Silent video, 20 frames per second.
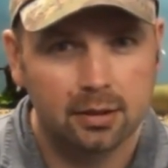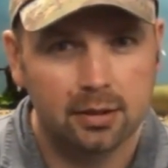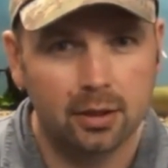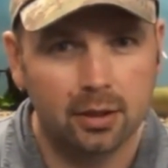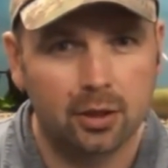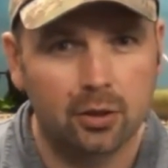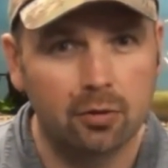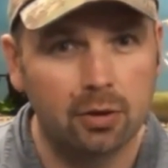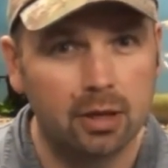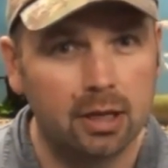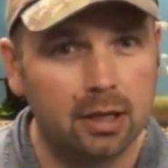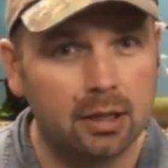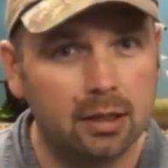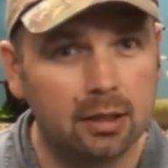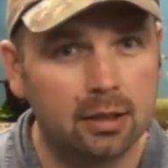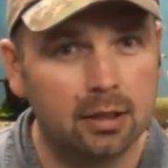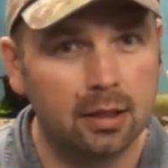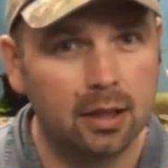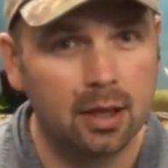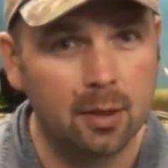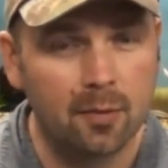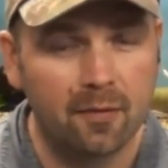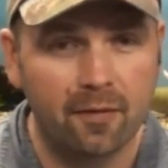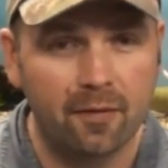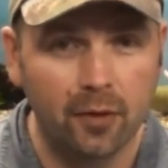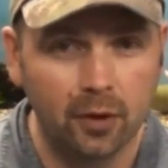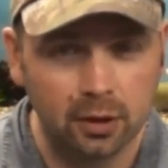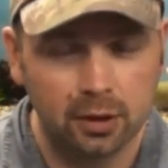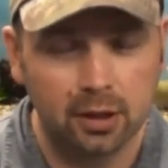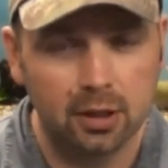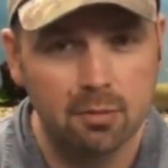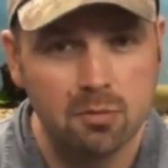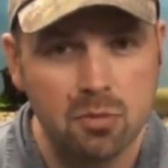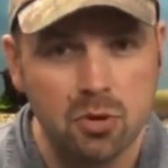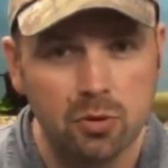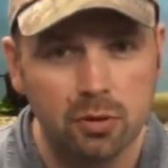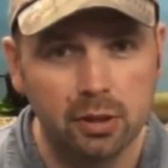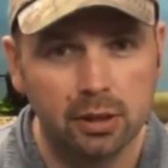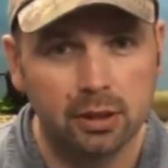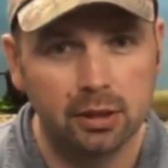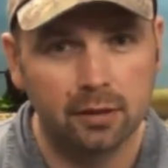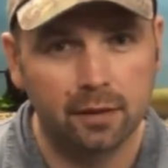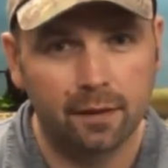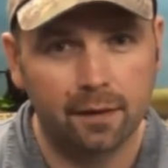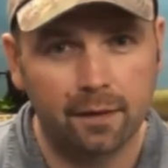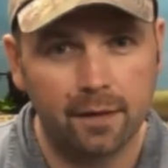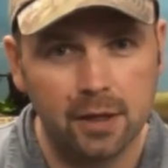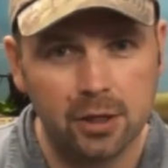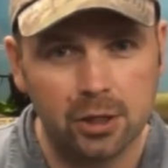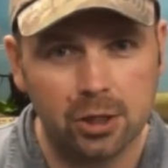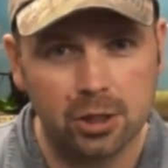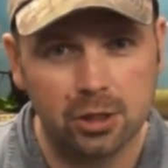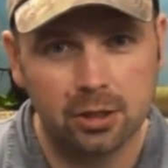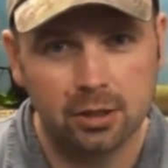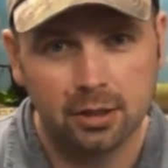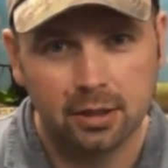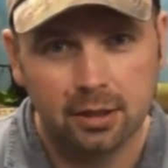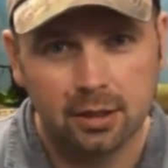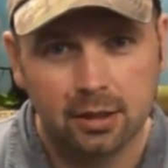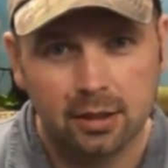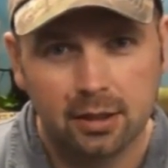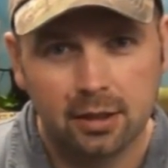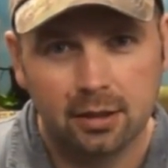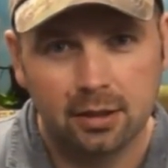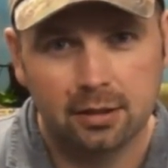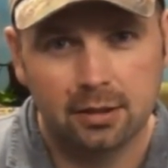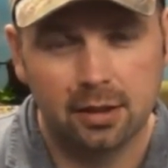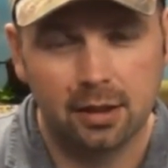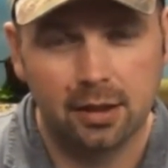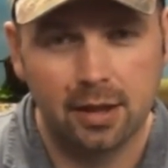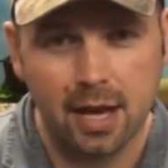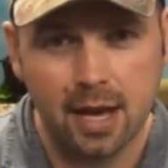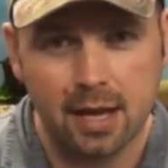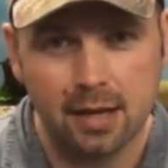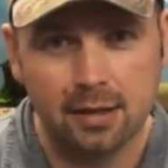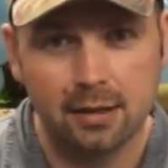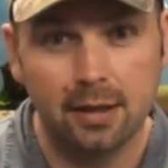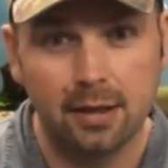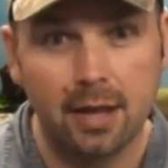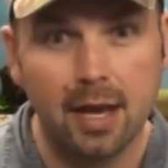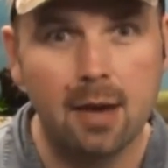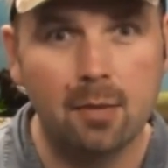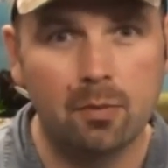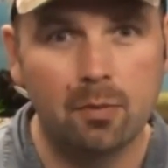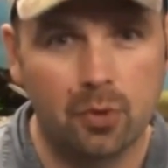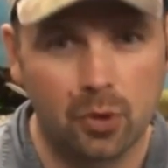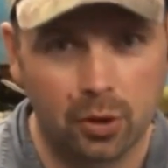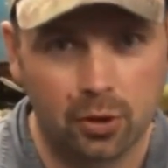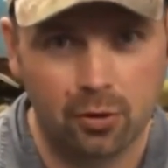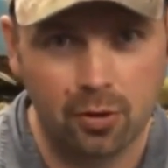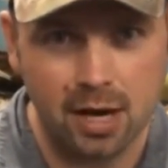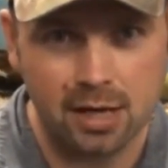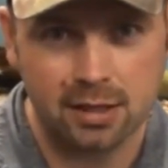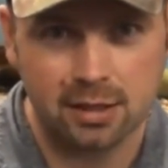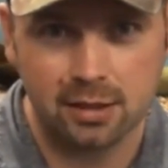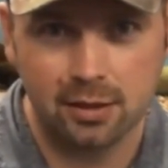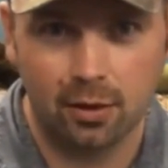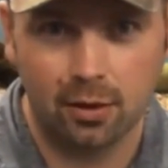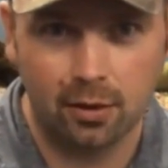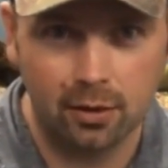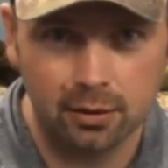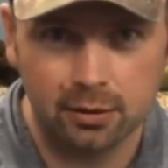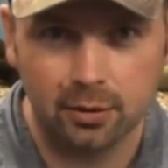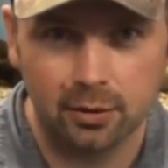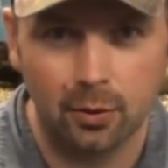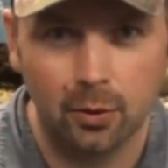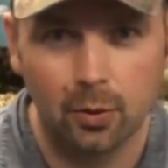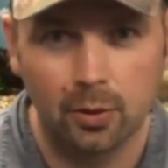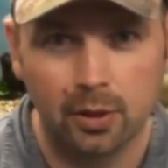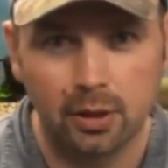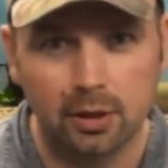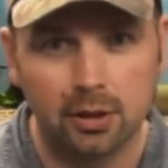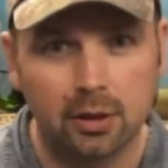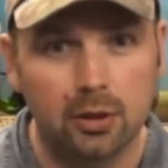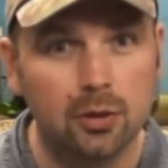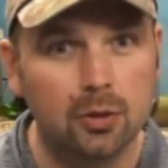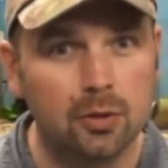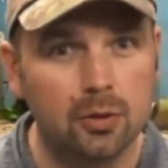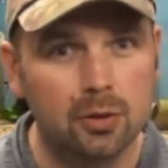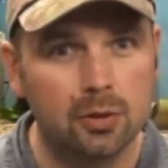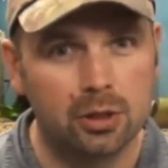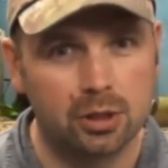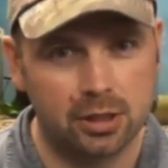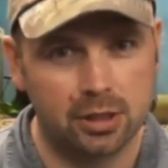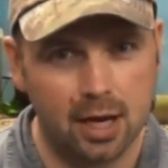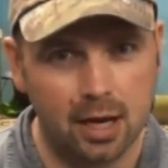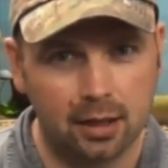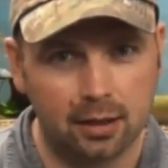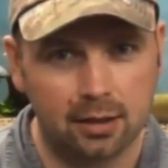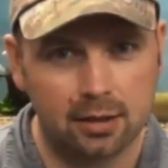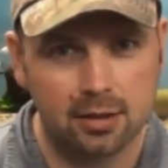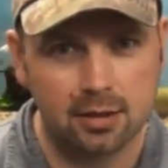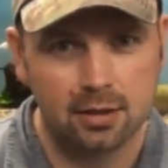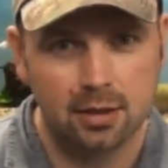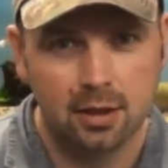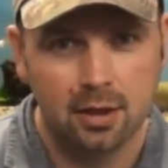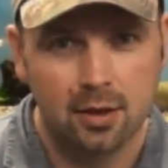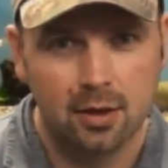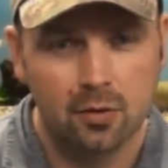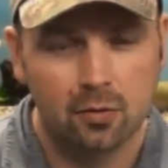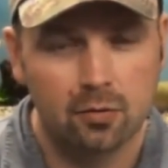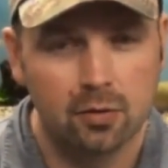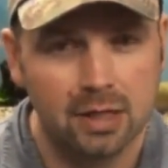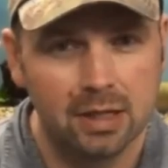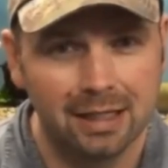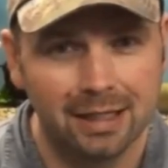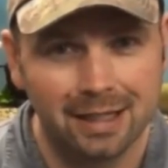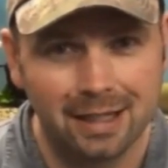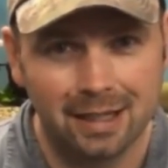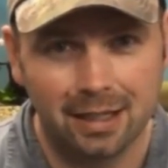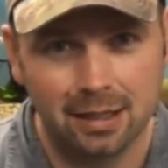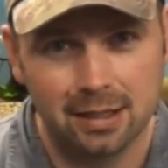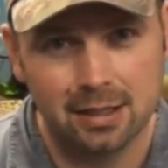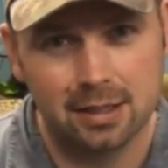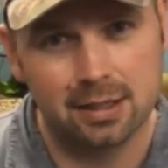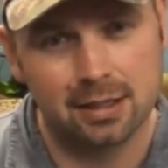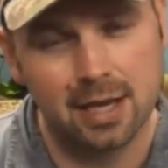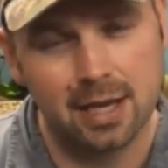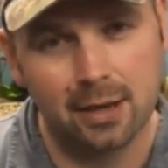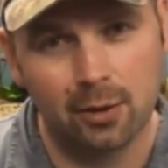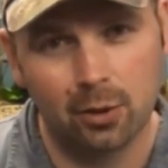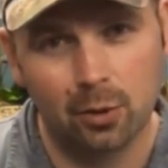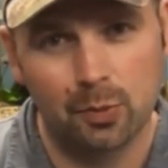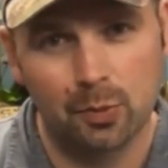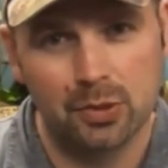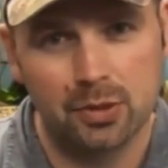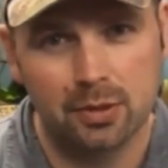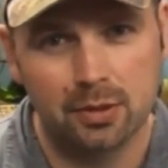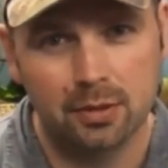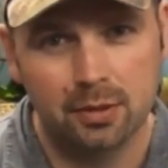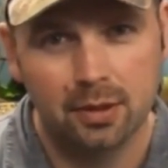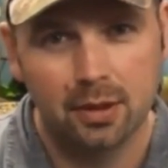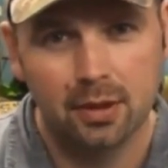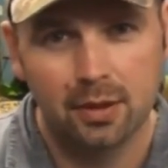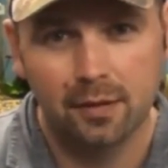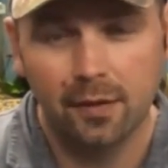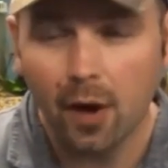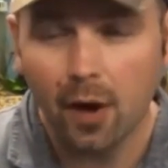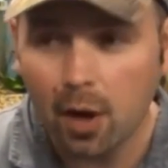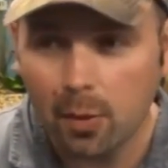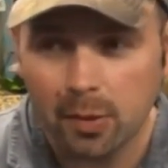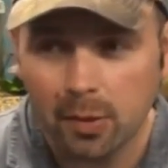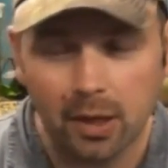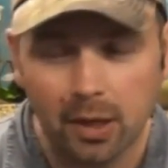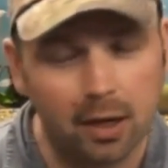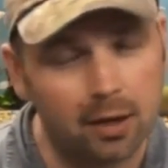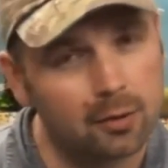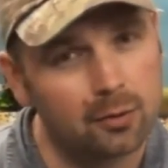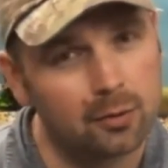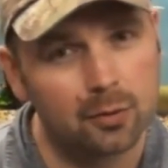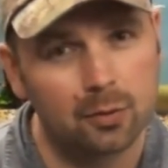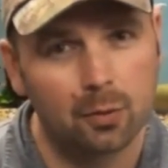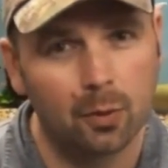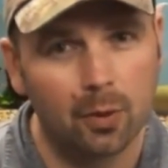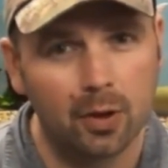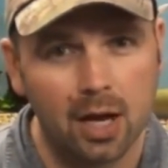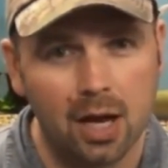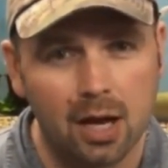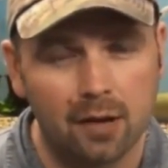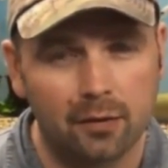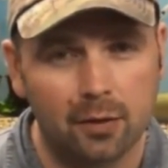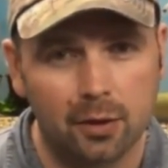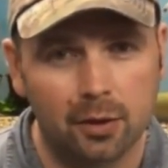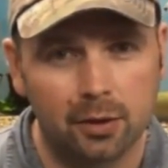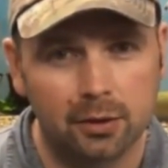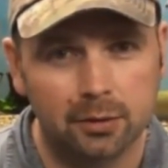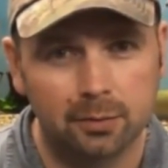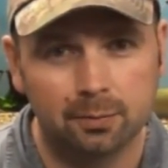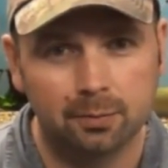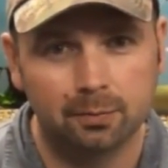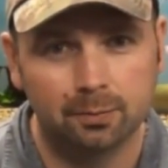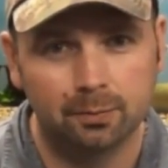to creating a full community of fish, to then them progressing on to owning huge tanks, really nice setups, far beyond what I've got.